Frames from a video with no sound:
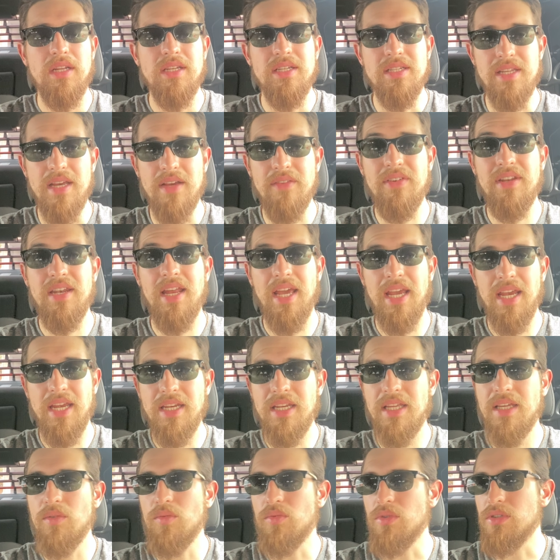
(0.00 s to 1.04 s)
Devin
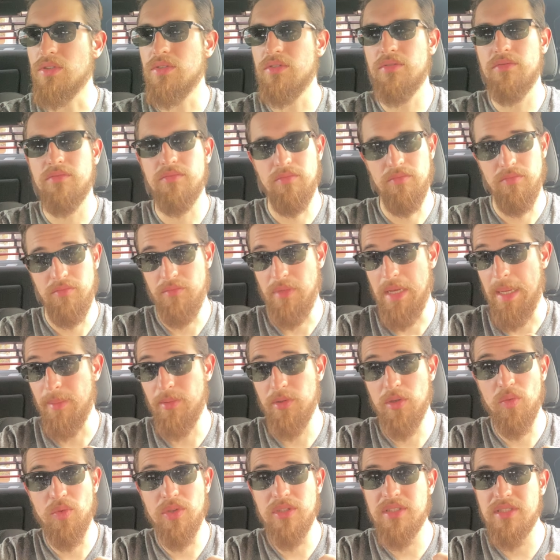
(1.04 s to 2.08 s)
Haney was able
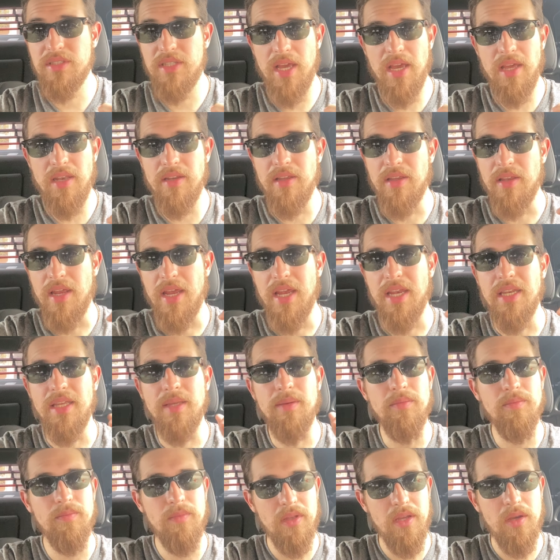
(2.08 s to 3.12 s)
to withstand it, and
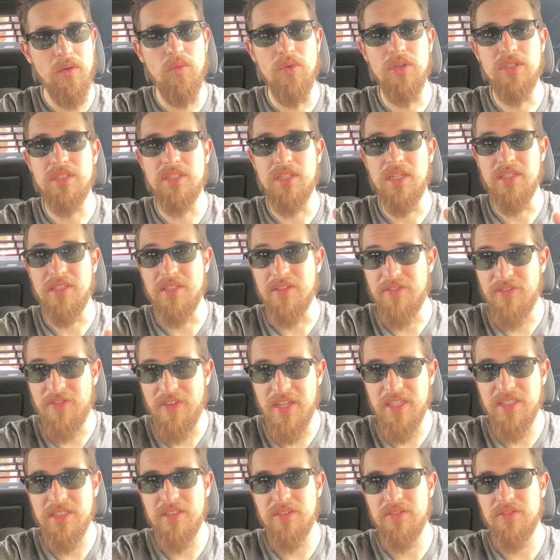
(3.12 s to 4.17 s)
he was a
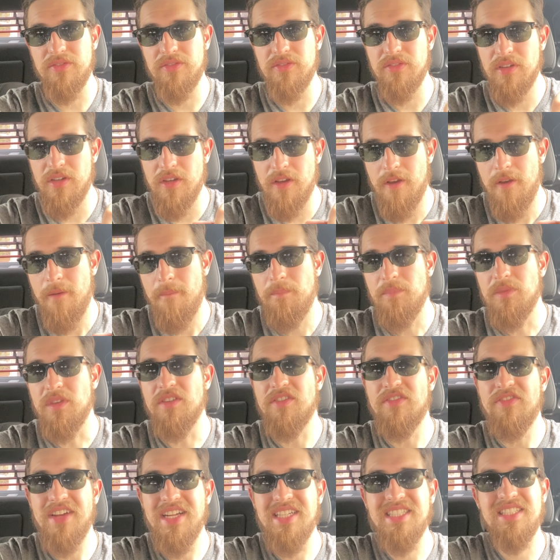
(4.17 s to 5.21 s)
defensive
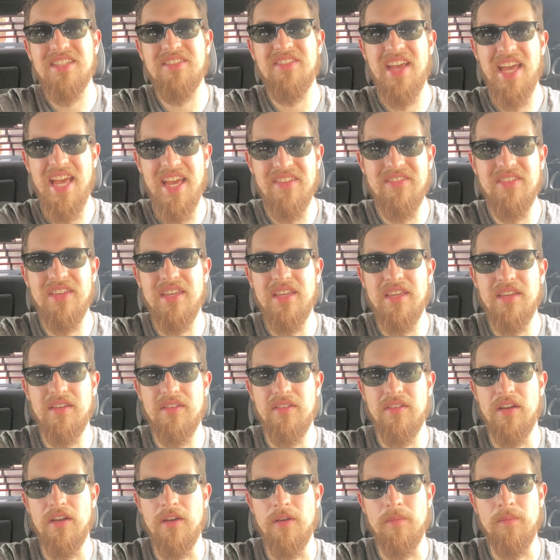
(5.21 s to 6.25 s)
heavy
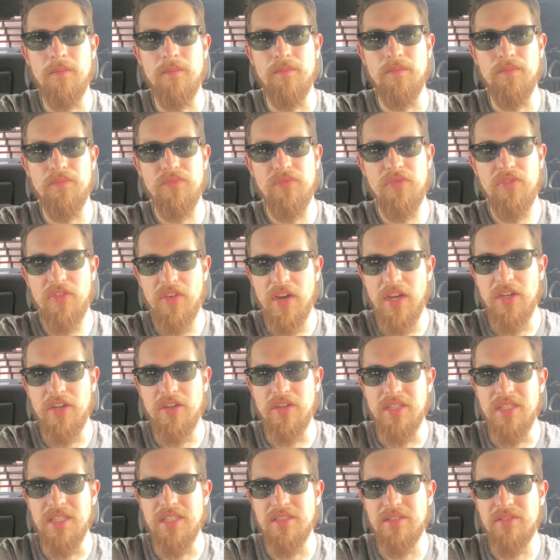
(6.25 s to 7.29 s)
fighter
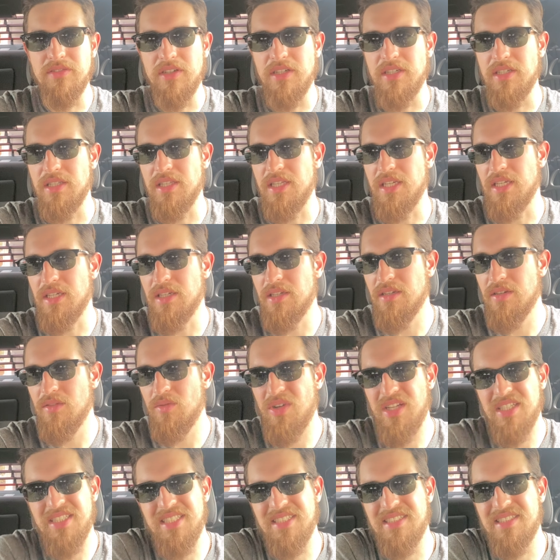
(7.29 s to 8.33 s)
in this fight. Like,
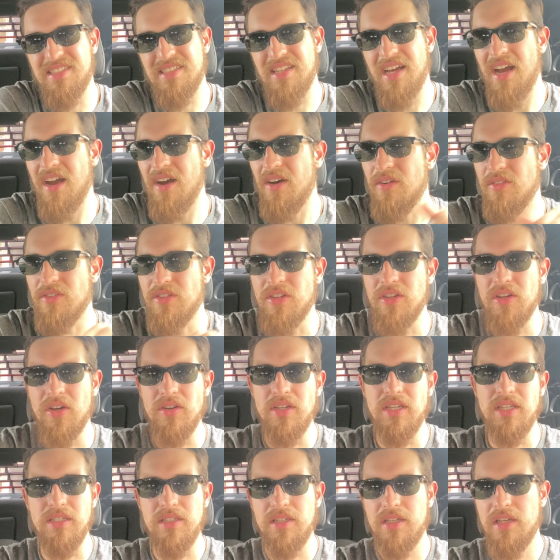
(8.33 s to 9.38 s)
well, that's his style. You know,
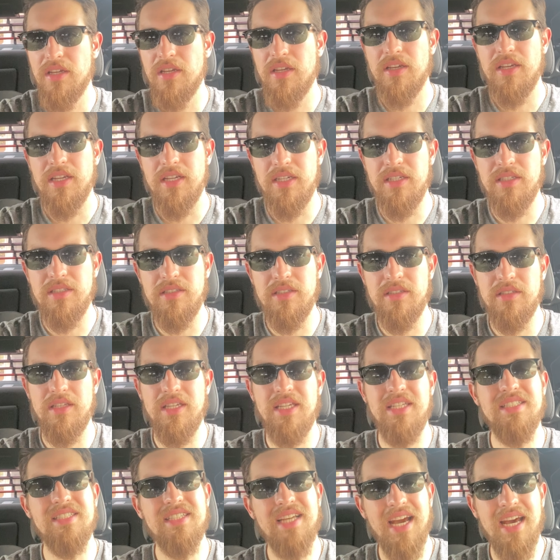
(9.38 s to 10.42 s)

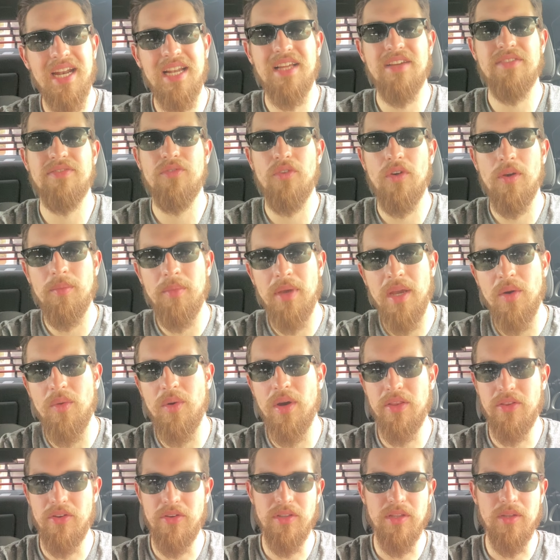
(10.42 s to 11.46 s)
he's kind of like Floyd
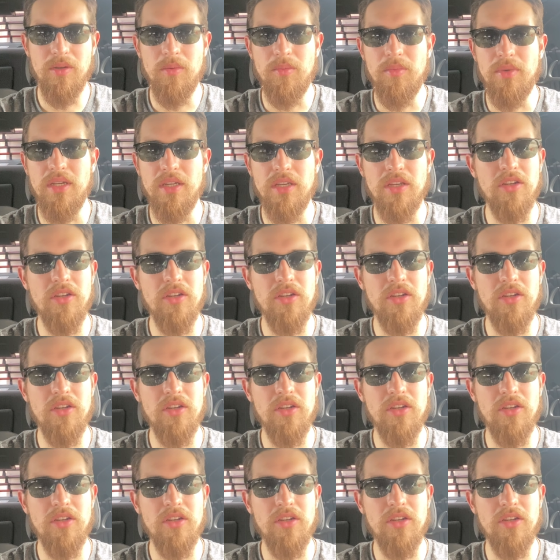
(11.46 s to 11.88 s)
Mayweather a little bit.